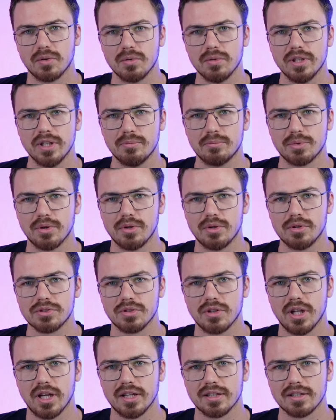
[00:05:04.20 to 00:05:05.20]
only approach,
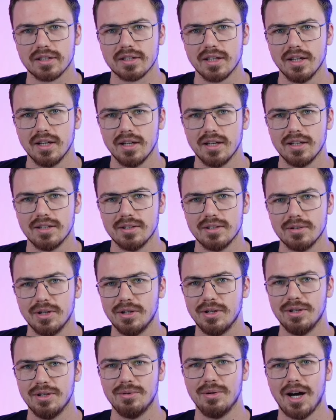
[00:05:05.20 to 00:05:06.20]
or like
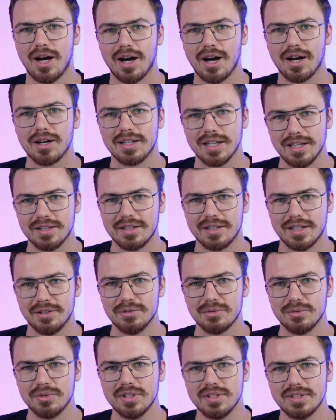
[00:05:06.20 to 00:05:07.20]
can
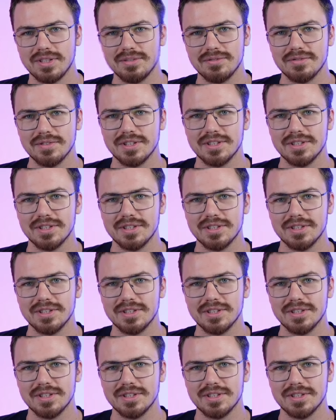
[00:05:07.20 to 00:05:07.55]
you do this even